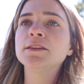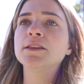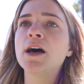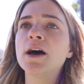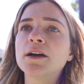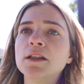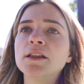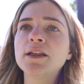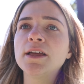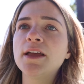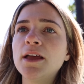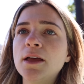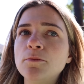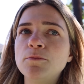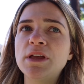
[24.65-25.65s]

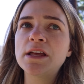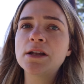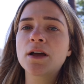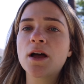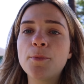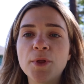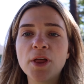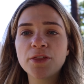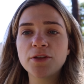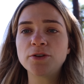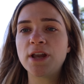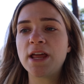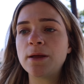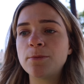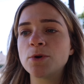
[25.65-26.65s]
Luckily, me and a couple other
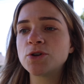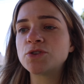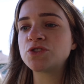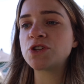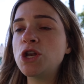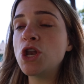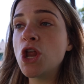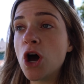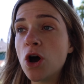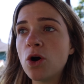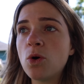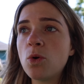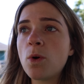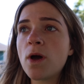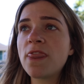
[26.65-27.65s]
neighbors
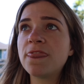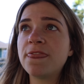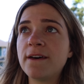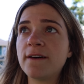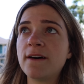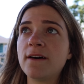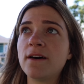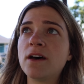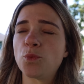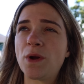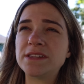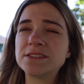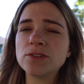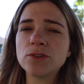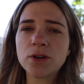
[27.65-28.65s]
know the
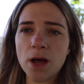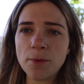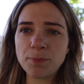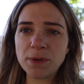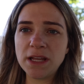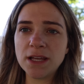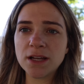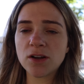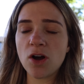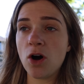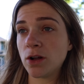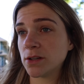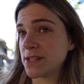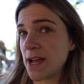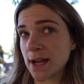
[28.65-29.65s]
rental company
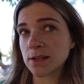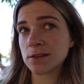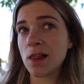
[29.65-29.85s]
contact